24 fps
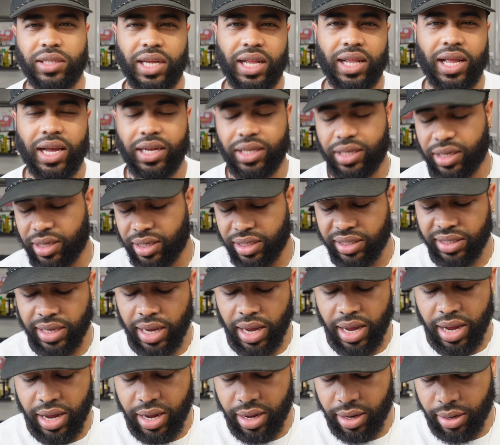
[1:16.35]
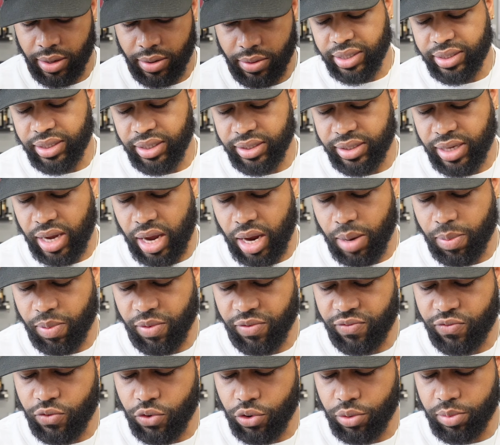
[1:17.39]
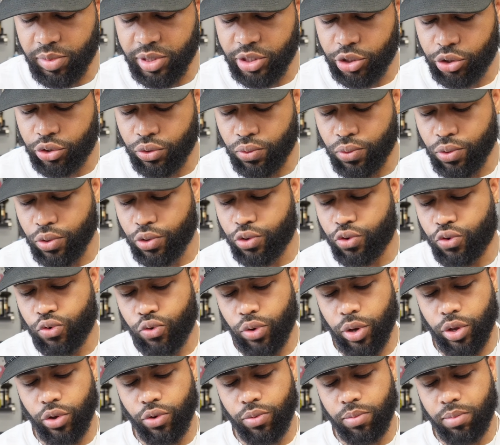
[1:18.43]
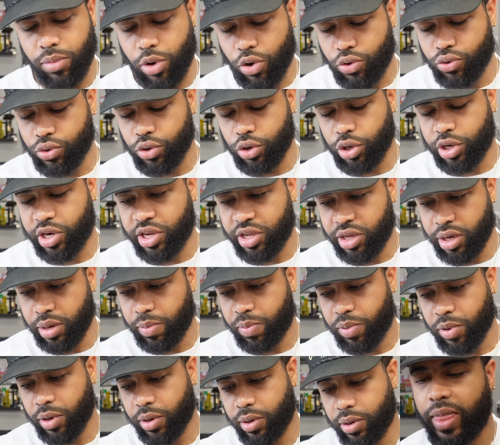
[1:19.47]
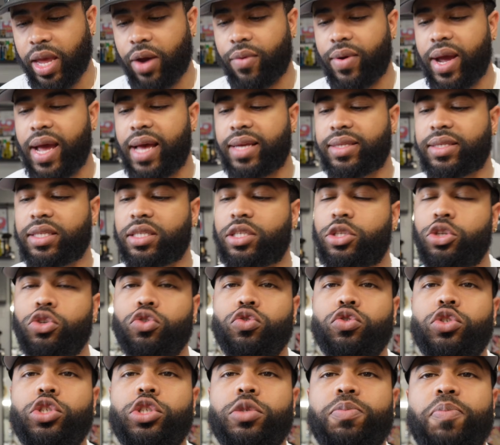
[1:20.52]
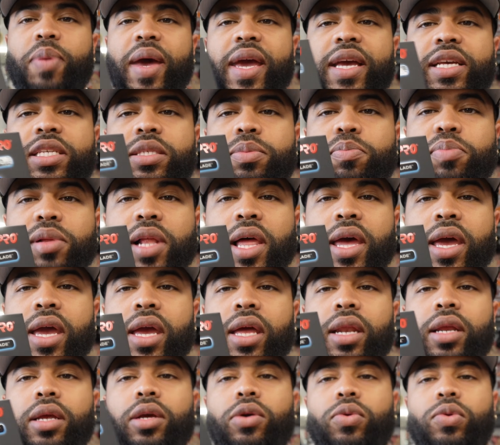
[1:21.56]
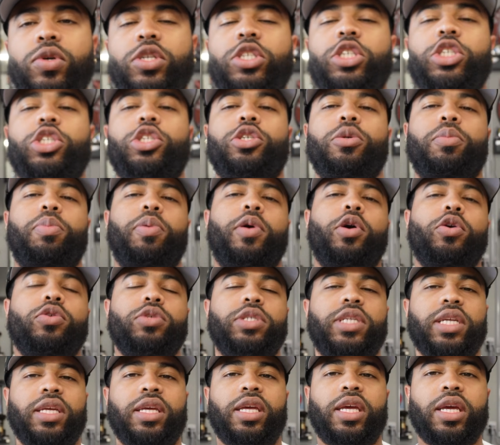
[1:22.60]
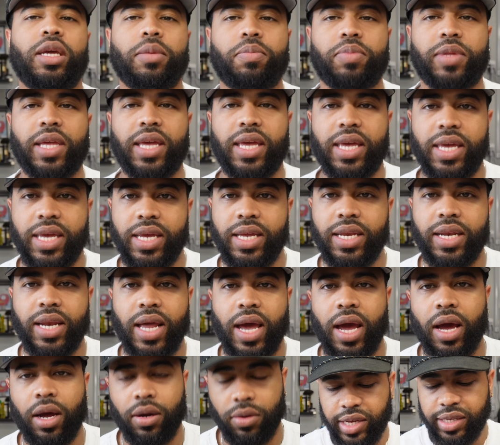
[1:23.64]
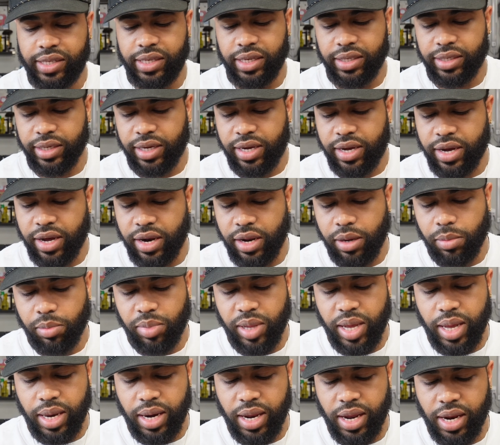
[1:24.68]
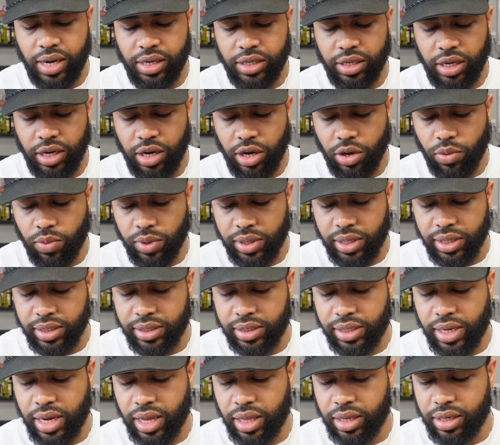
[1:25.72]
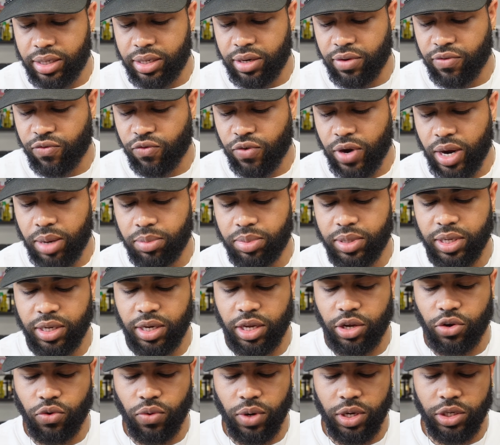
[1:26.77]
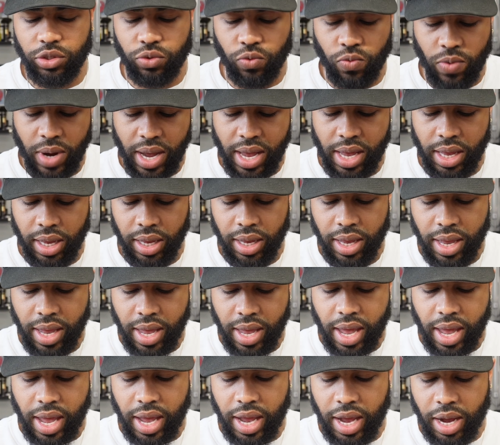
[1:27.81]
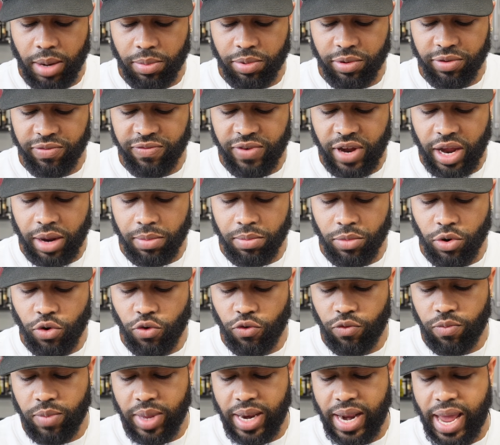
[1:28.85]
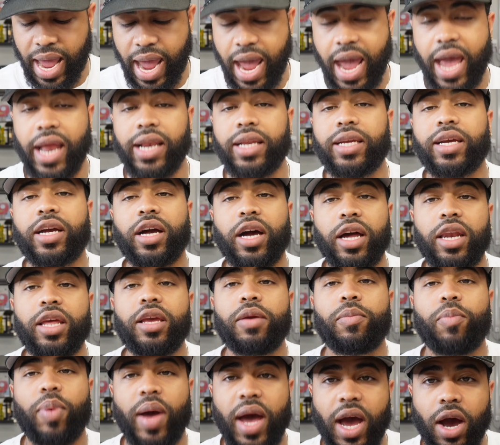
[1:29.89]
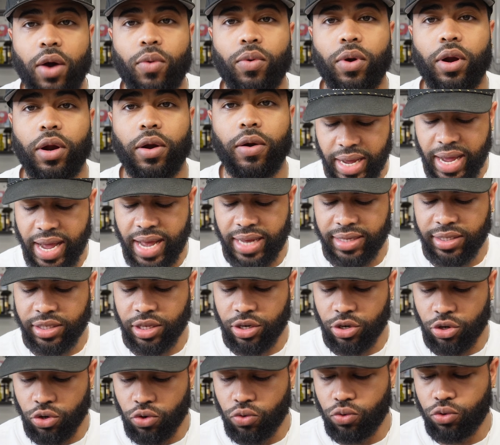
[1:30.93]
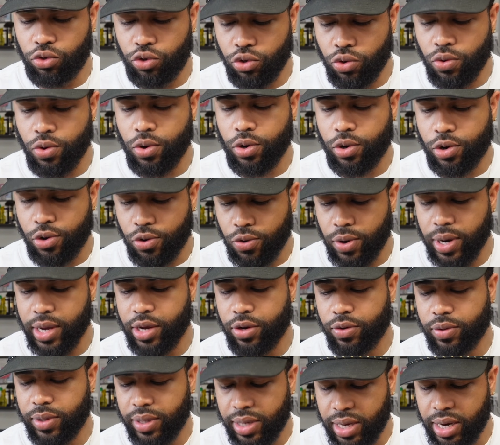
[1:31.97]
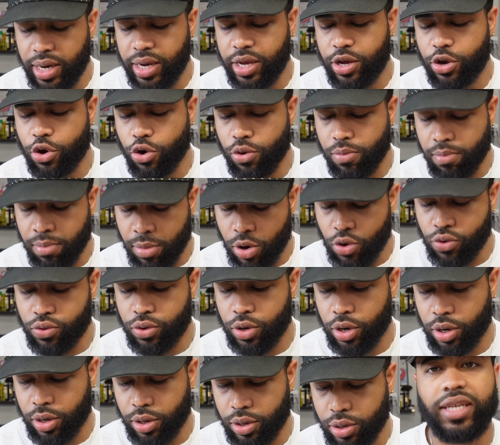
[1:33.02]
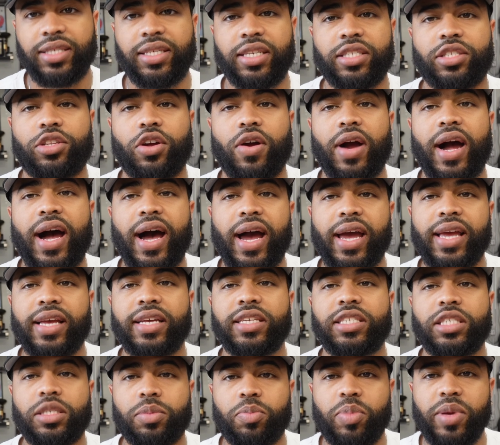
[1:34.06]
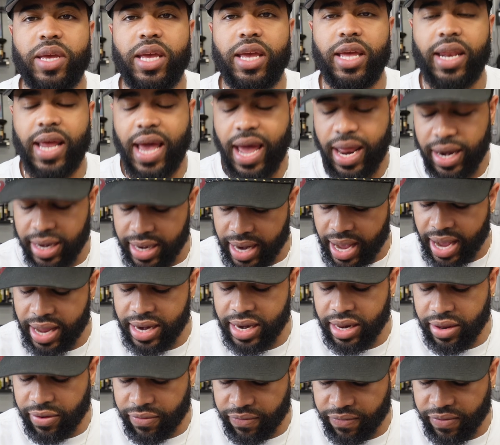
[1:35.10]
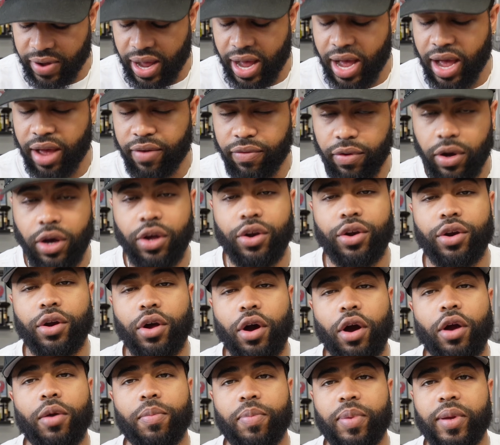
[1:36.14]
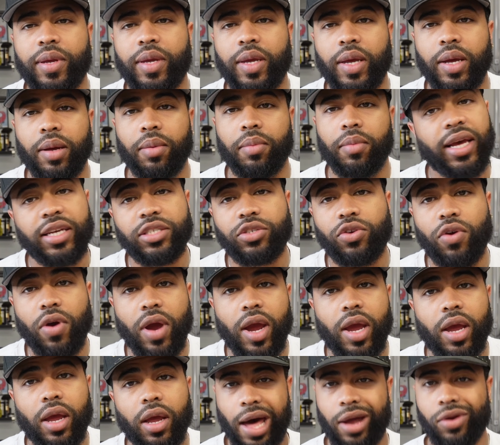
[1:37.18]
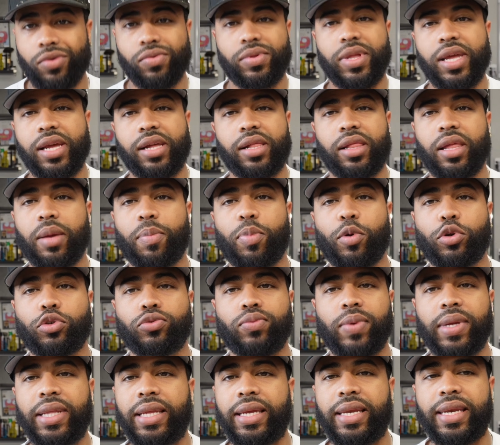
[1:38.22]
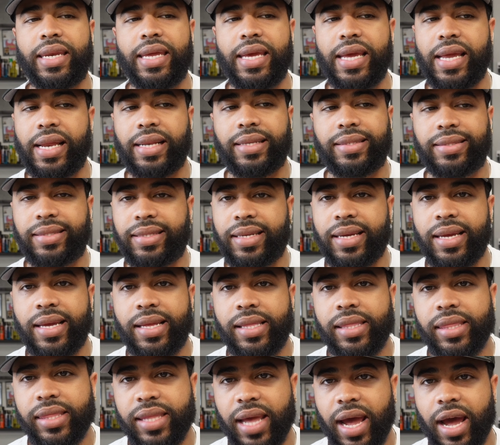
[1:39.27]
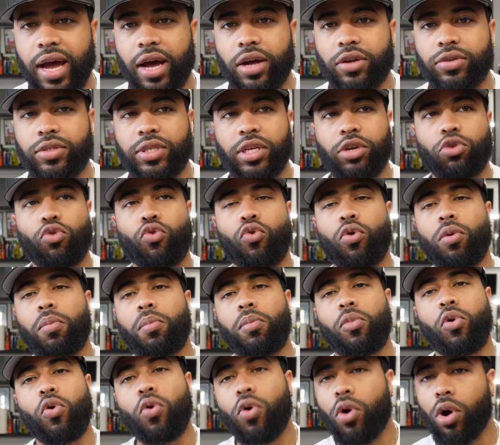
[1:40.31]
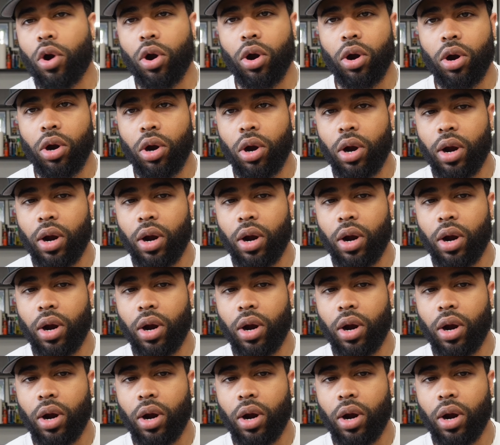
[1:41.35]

I like the design. It says high performance dual coil motor clipper. Now it has this new space blade, which is supposed to keep the heat down. It says a cutting blade engineered with a skeleton frame to decrease weight, amplify movement, and cutting power. It has the new dual coil linear motor. This has their highest speed at 9,500 RPM. That's great. I don't think clippers really need 10,000 or more.